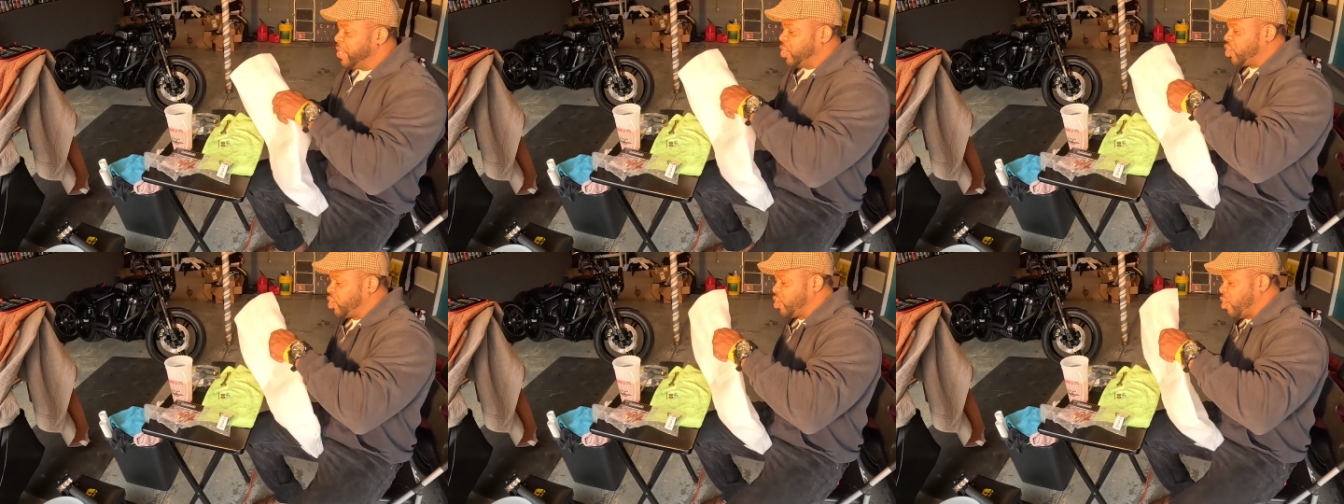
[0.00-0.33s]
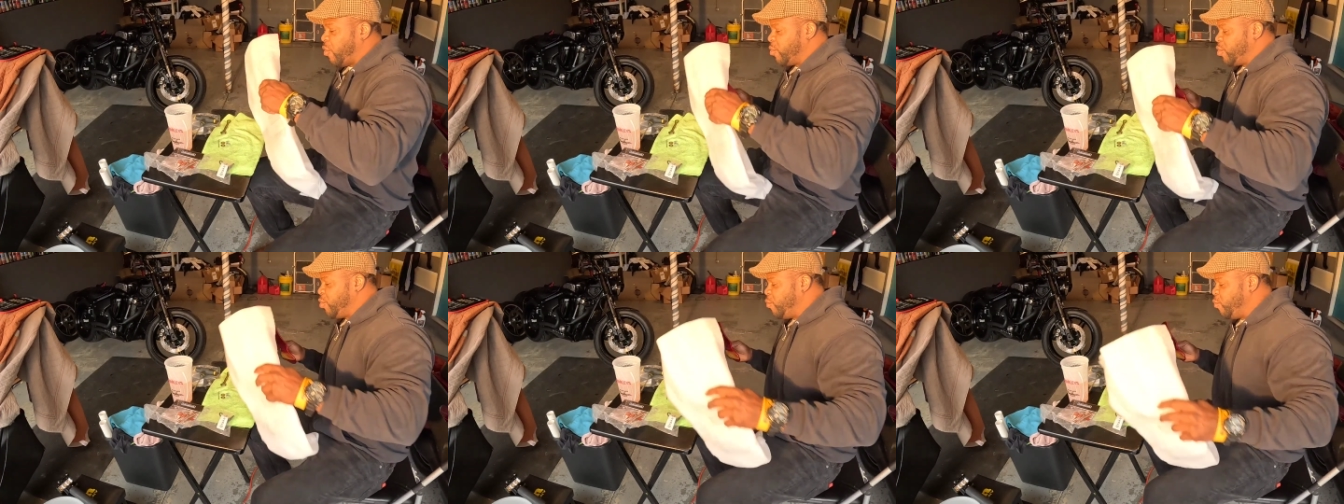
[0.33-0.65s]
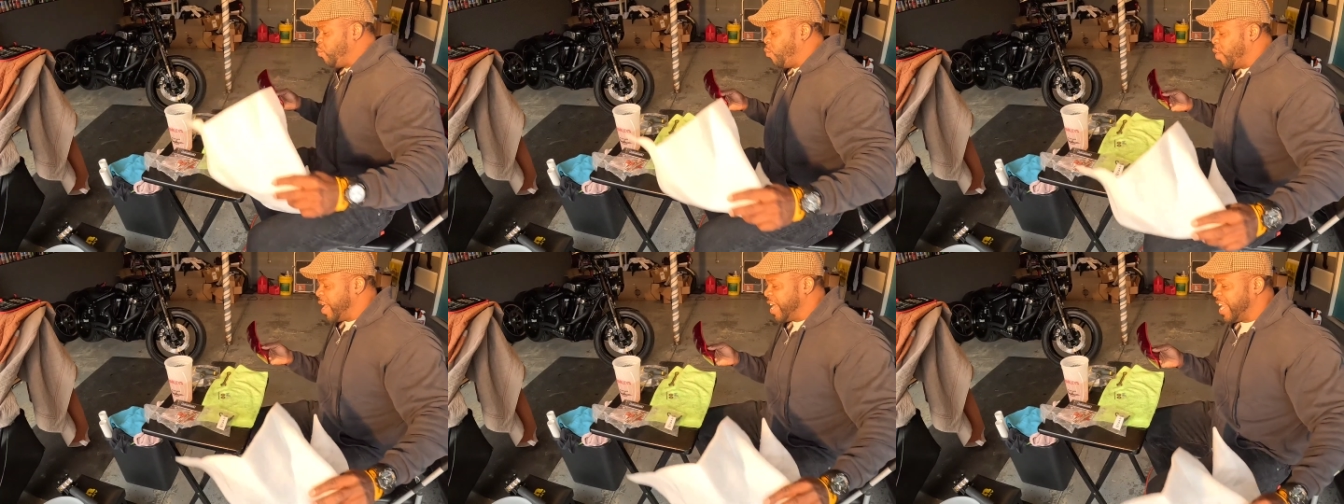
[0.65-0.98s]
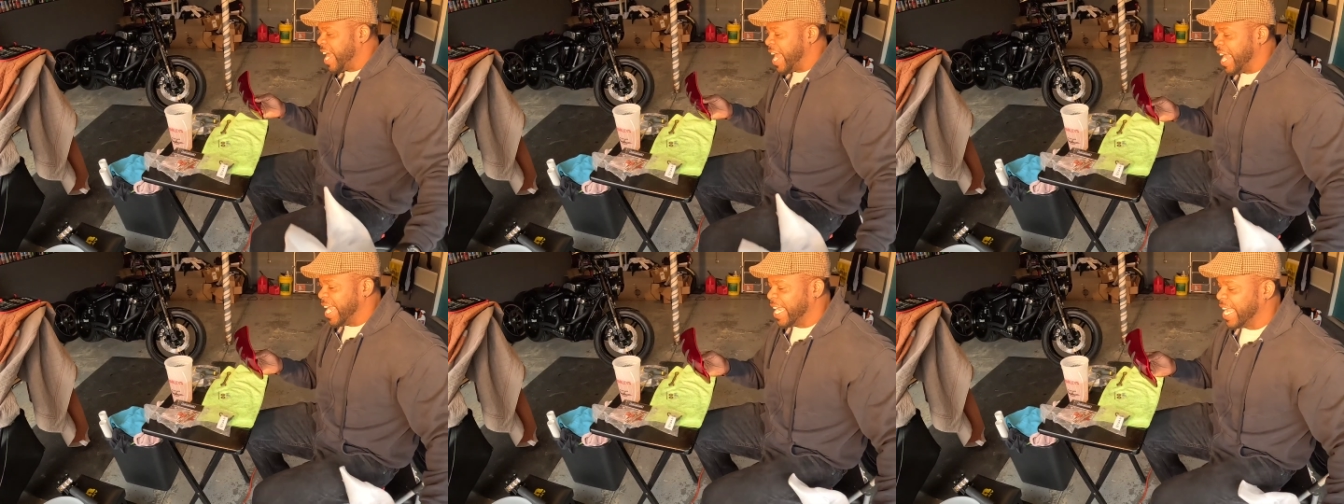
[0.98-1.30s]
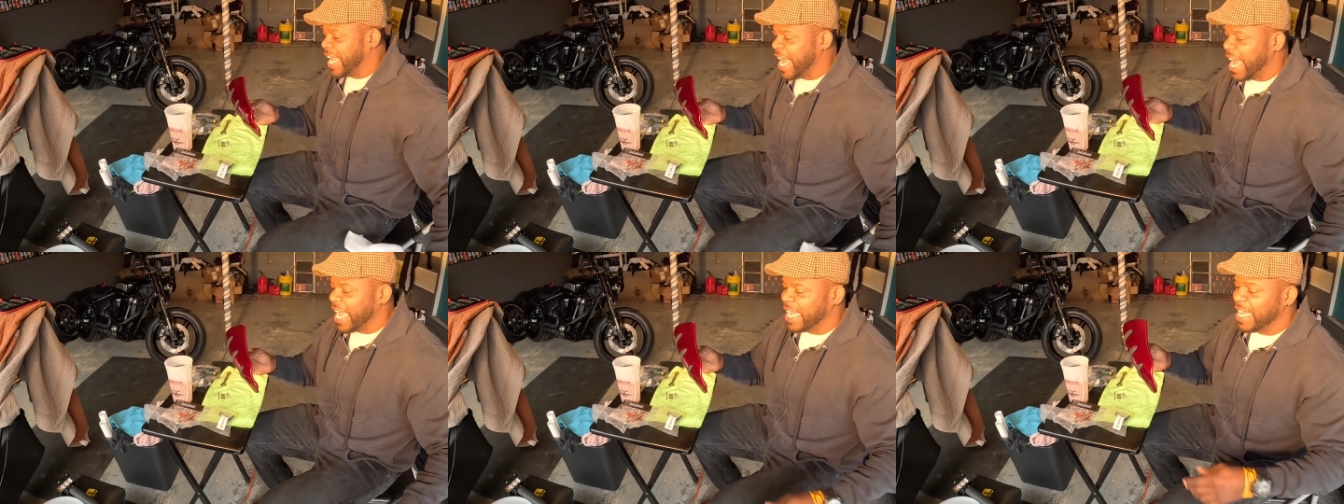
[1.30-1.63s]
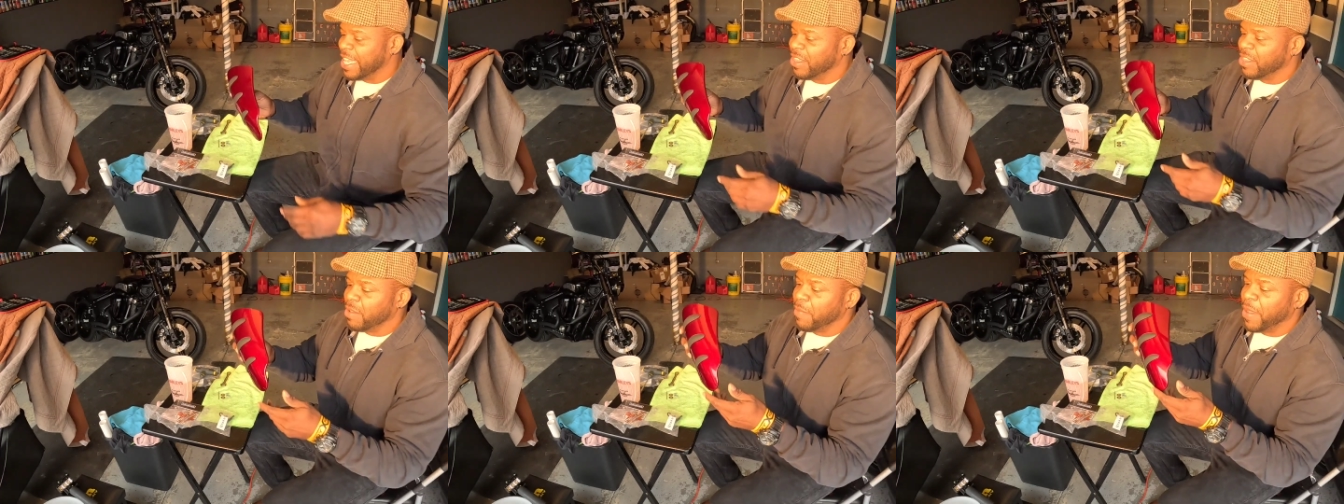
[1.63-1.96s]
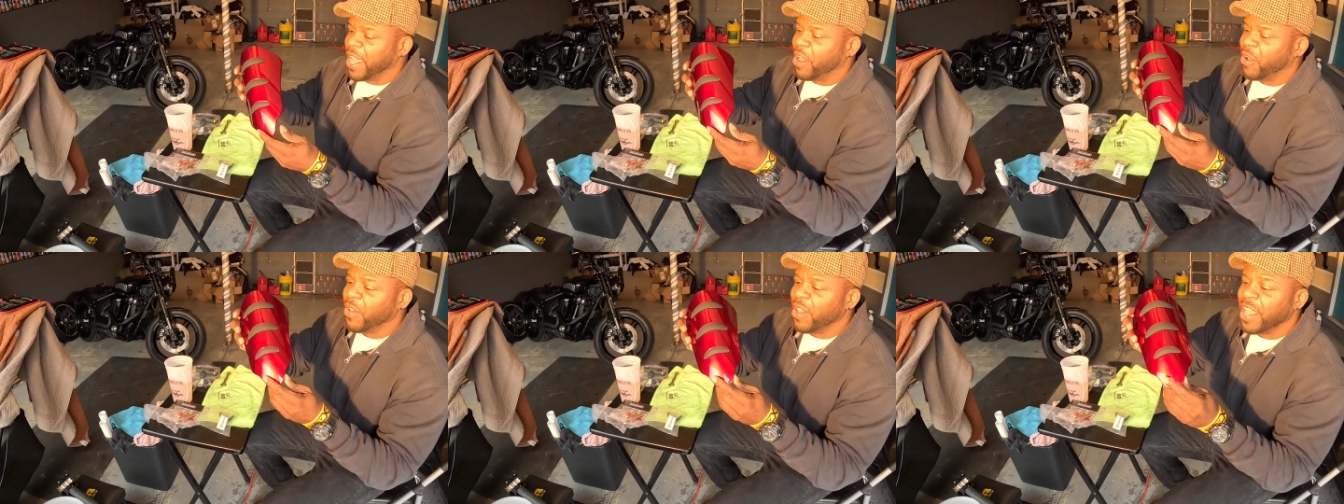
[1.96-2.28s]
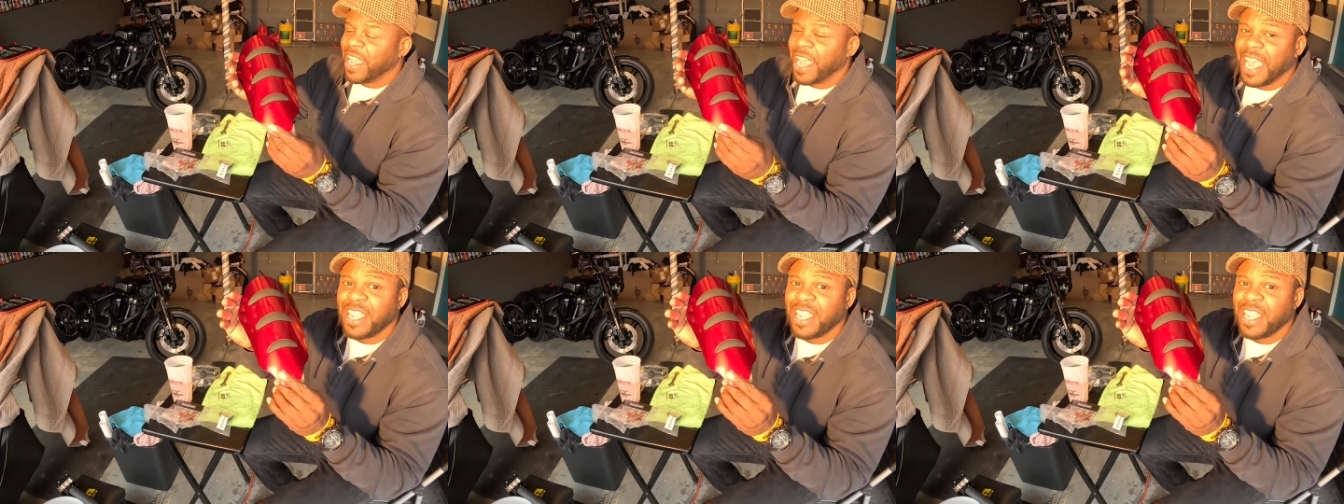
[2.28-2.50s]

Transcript: me show you what I got in the mail.